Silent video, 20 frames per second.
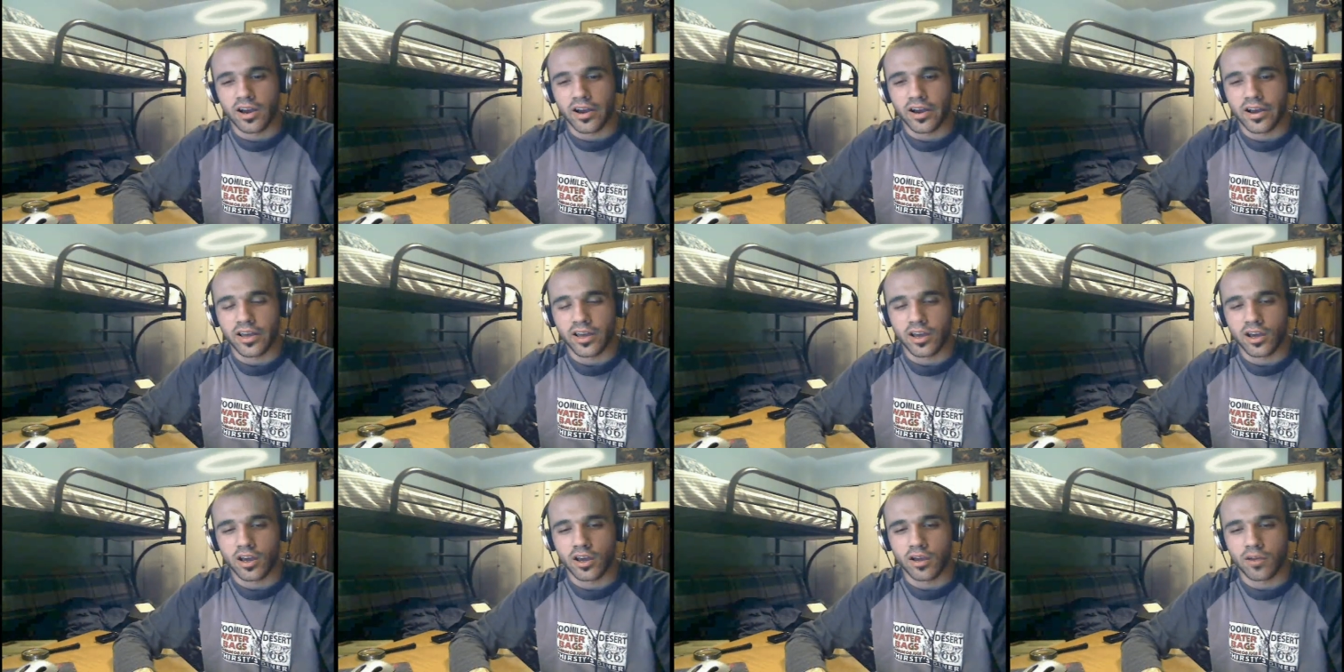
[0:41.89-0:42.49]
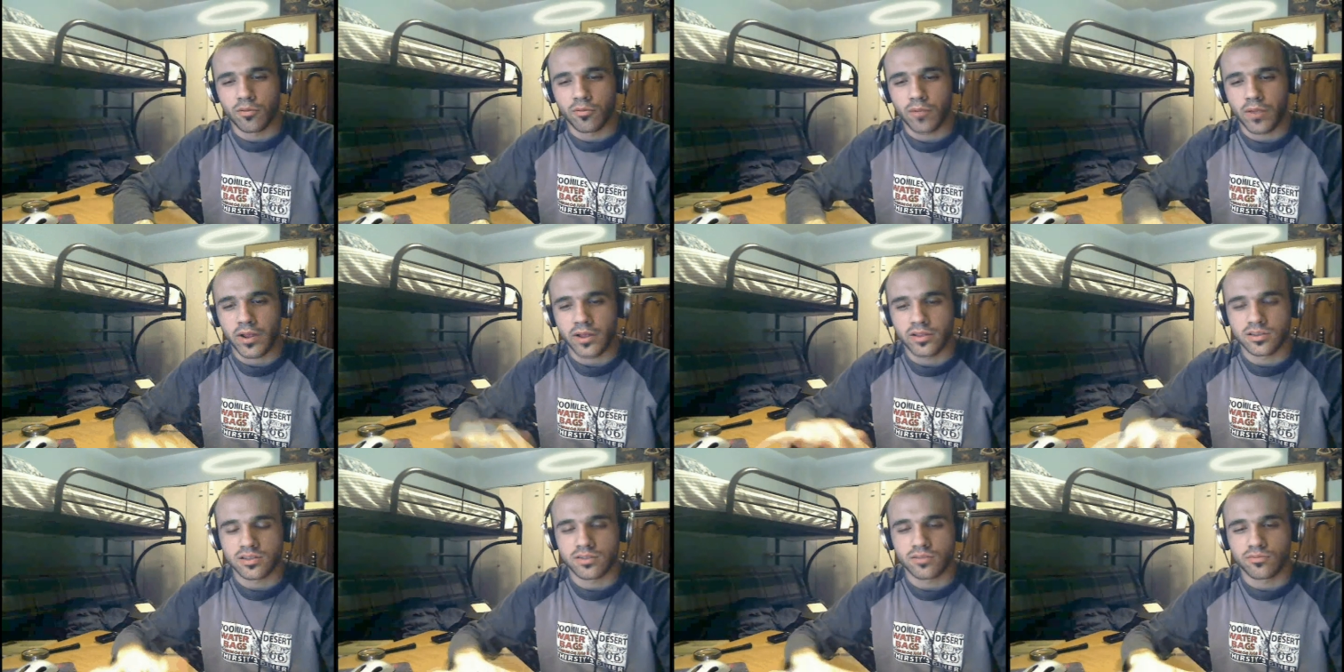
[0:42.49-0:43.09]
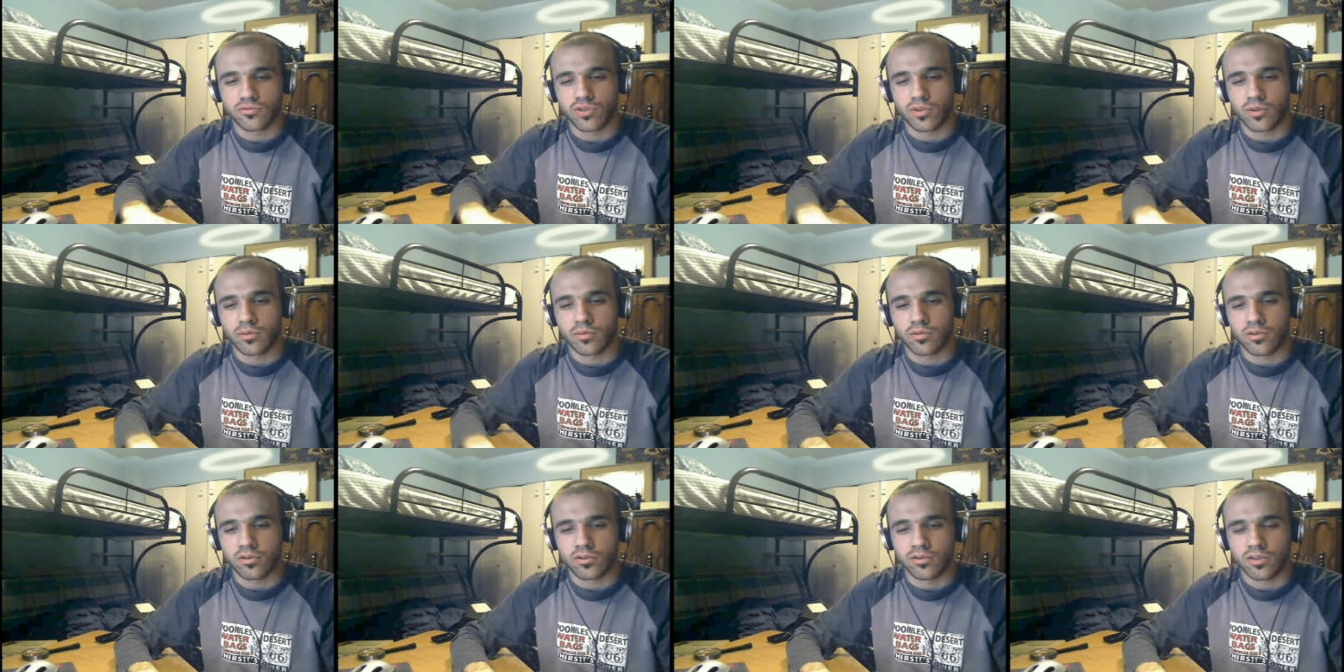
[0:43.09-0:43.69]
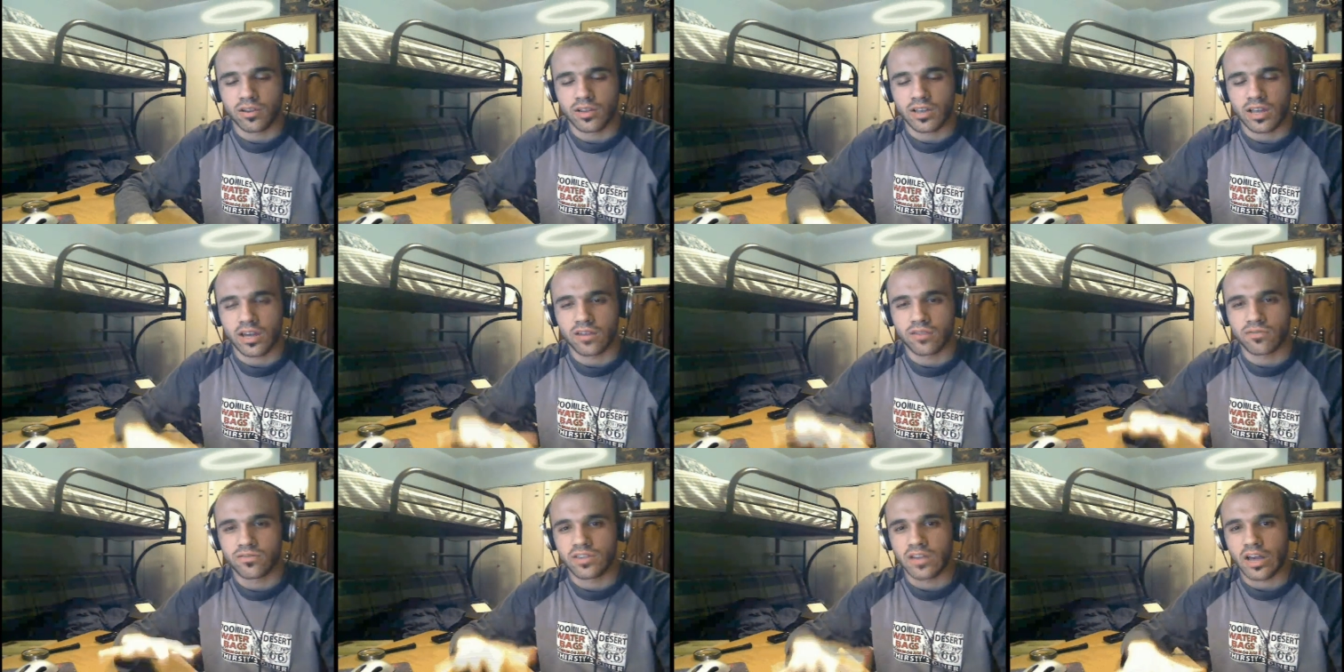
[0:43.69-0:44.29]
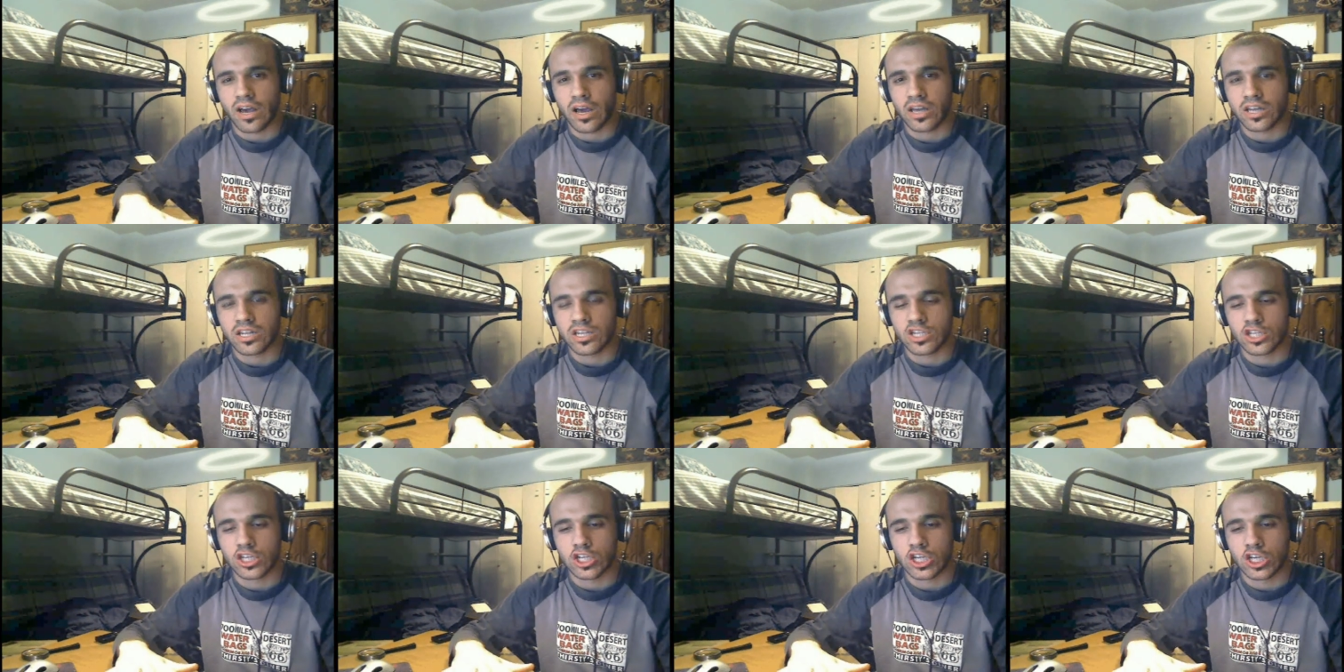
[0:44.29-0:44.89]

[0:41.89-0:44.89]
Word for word: I uh, ran into some trouble and kind of died.